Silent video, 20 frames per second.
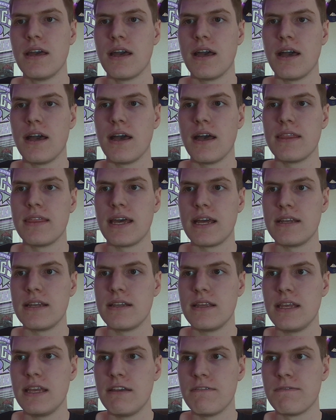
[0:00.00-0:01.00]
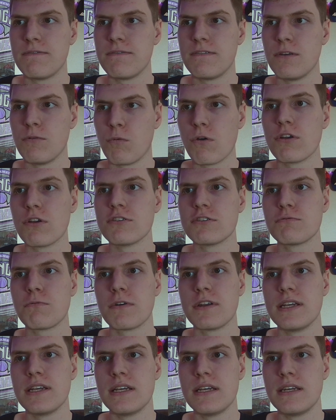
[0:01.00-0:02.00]
that if the Warriors
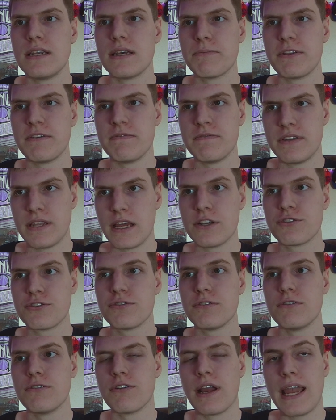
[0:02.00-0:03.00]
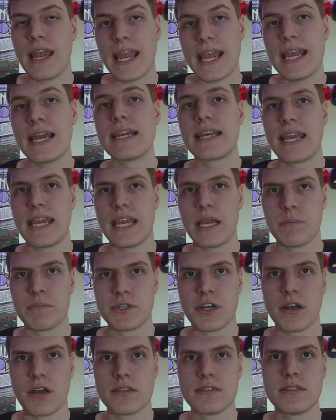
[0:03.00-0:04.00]
wanted, I believe, Dennis Schroeder and Cam
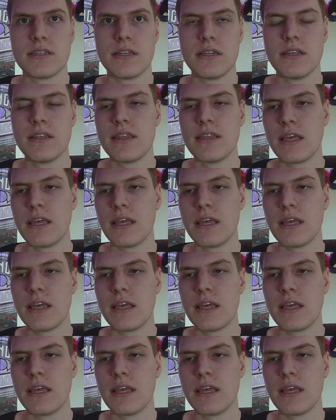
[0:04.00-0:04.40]
Johnson,